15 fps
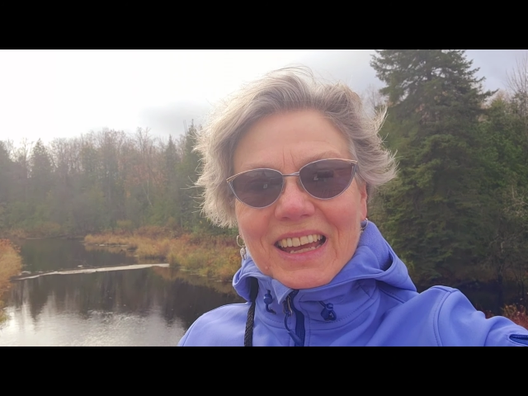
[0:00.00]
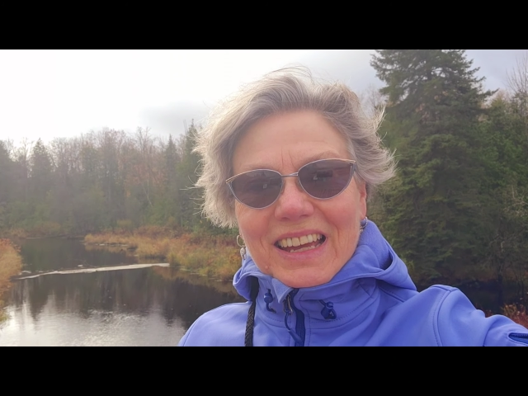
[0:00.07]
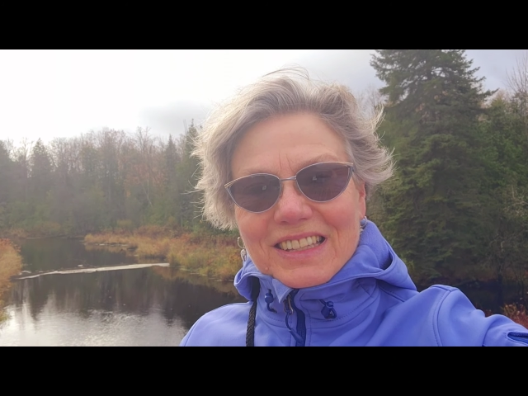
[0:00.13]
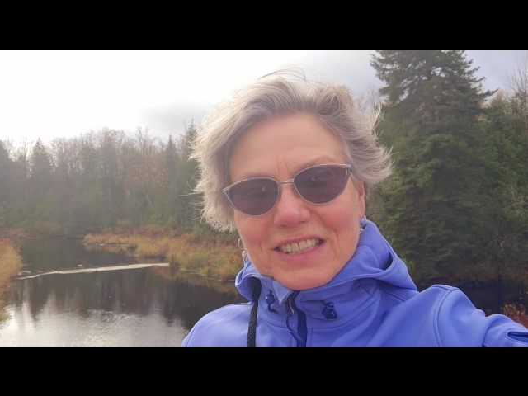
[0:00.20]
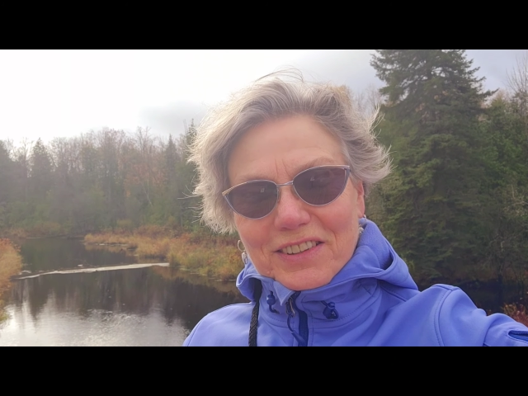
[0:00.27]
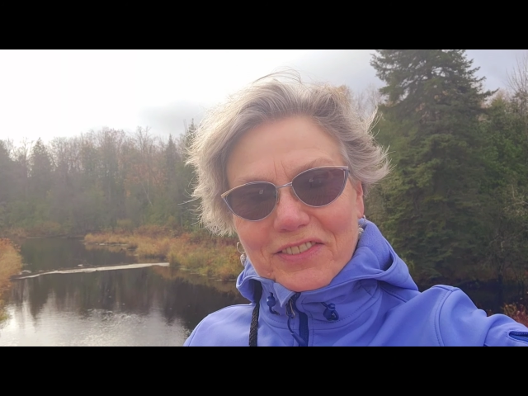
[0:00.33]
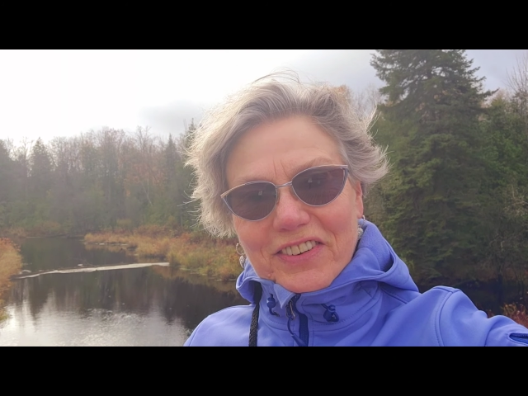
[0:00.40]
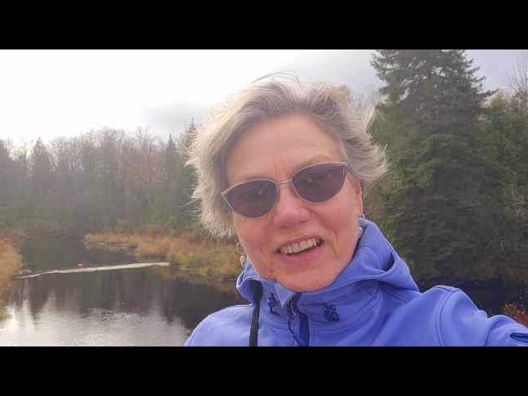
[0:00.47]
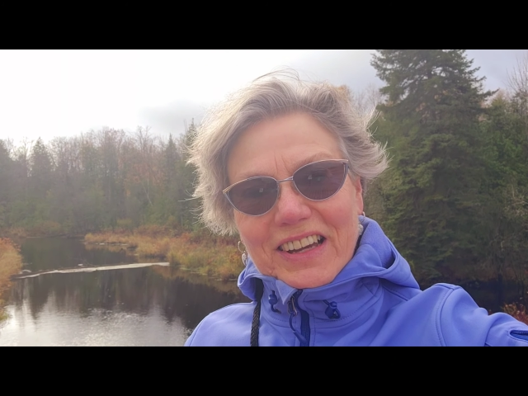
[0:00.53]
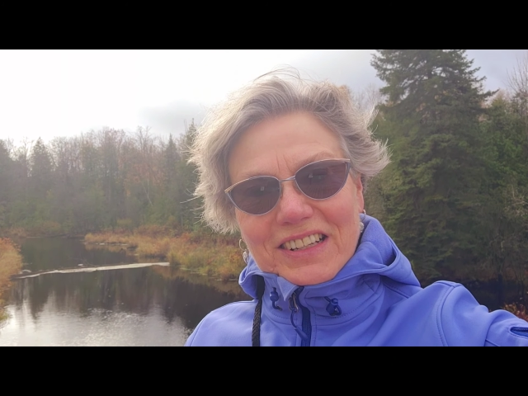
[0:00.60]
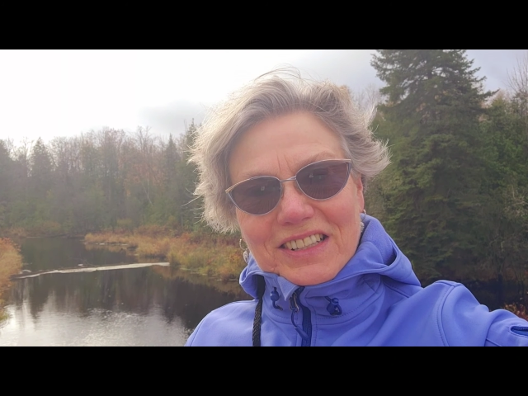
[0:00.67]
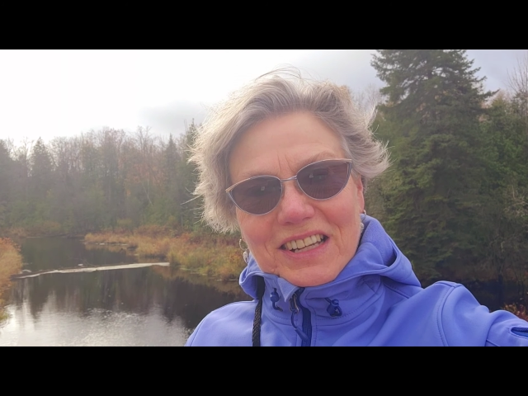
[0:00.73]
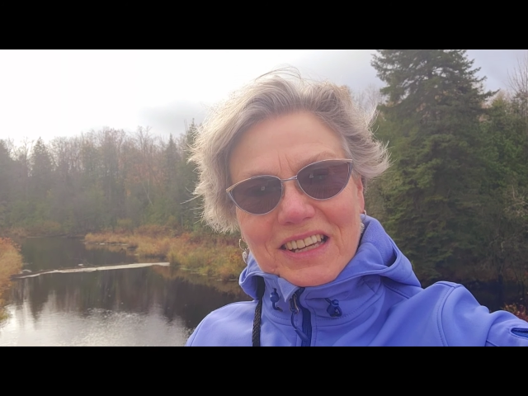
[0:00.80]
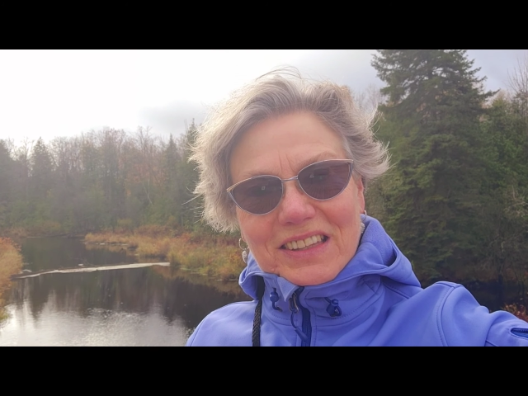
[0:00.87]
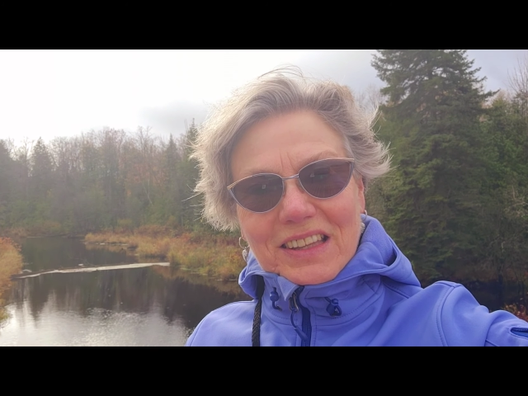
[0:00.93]
It's a
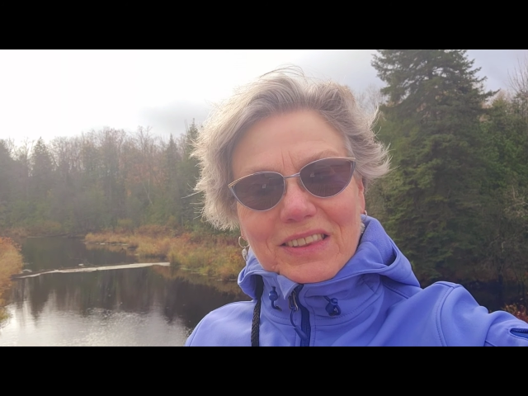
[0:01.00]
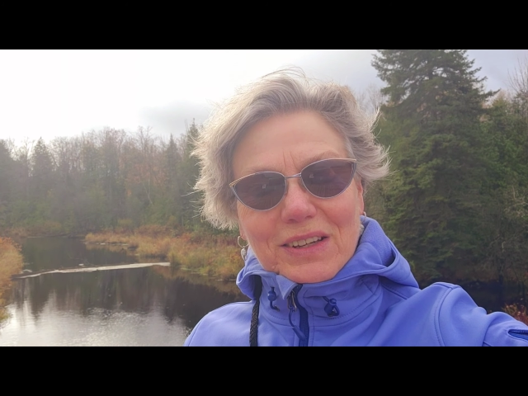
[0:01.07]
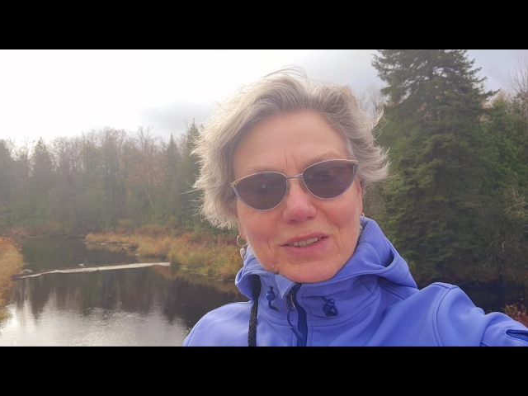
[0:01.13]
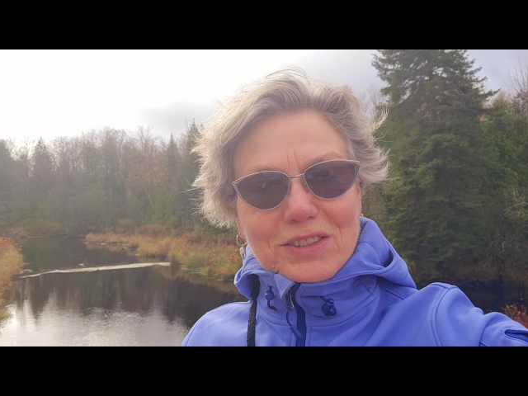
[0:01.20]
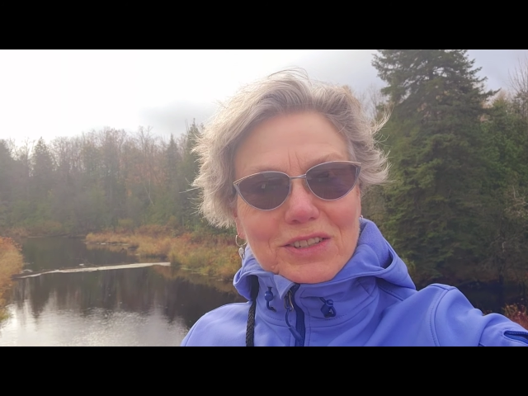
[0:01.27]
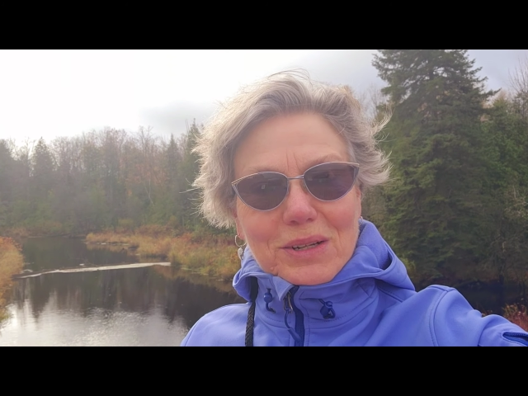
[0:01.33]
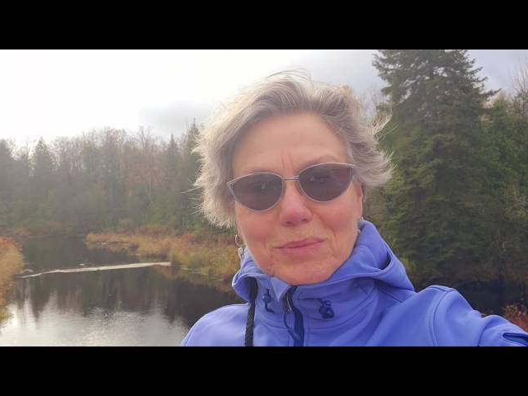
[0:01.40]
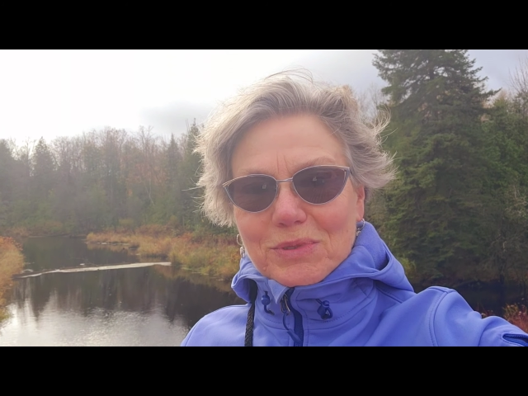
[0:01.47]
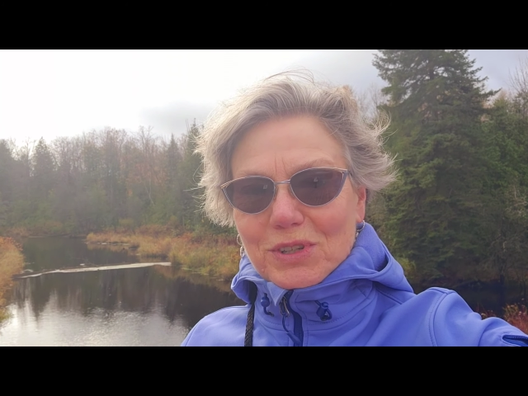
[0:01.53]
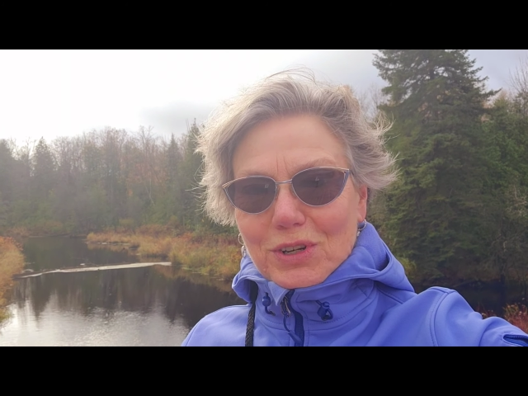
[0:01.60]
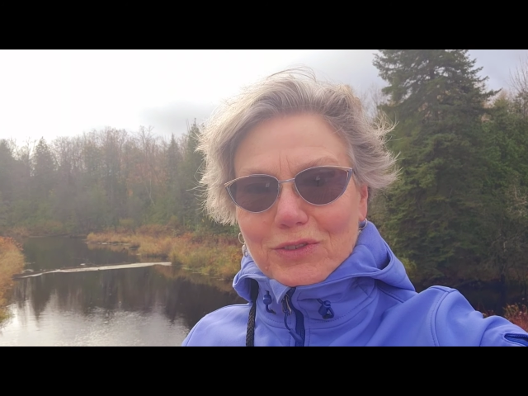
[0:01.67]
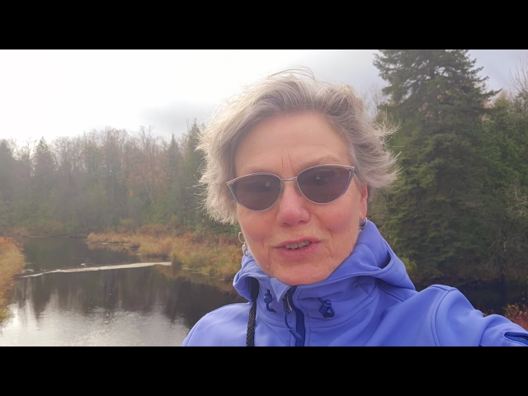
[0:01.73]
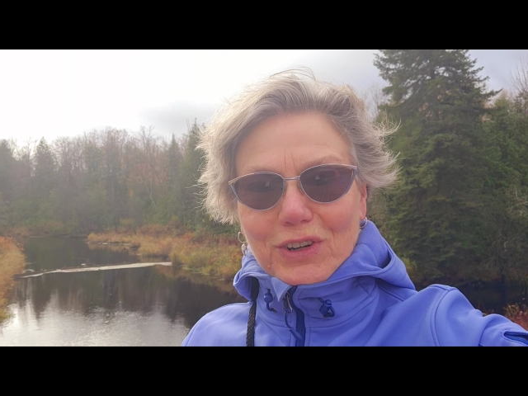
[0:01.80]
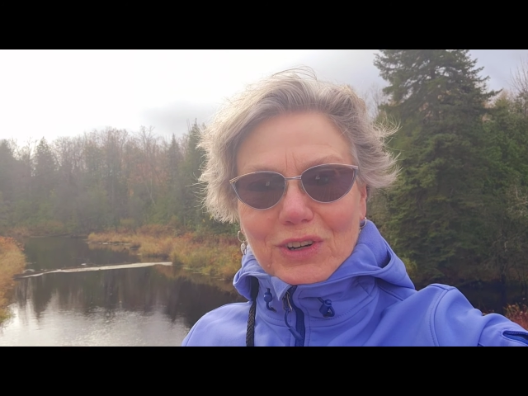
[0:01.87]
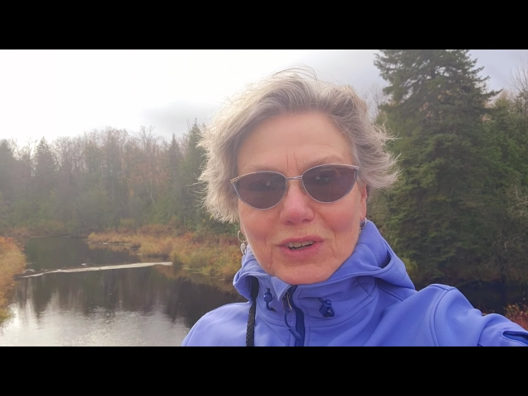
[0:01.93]
fact that there's an
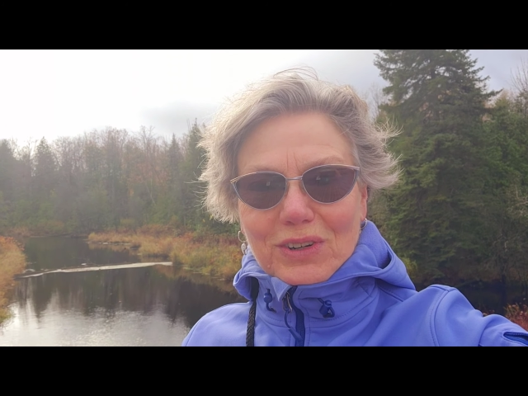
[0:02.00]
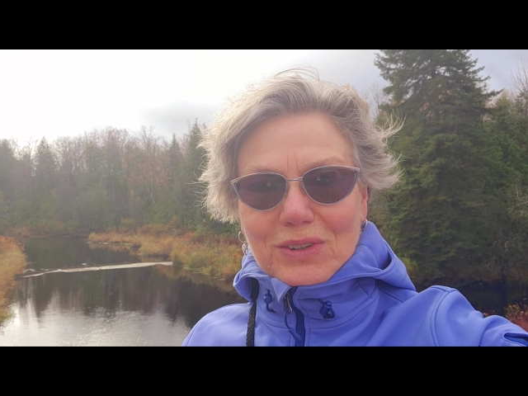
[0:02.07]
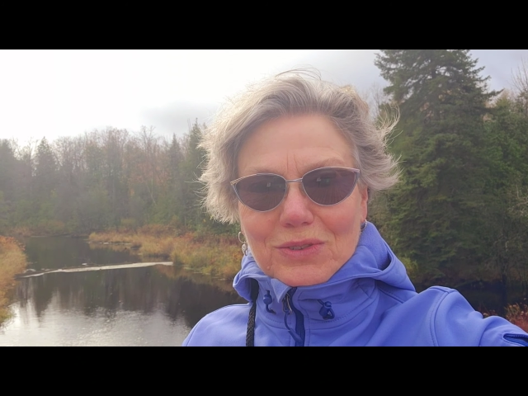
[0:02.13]
observer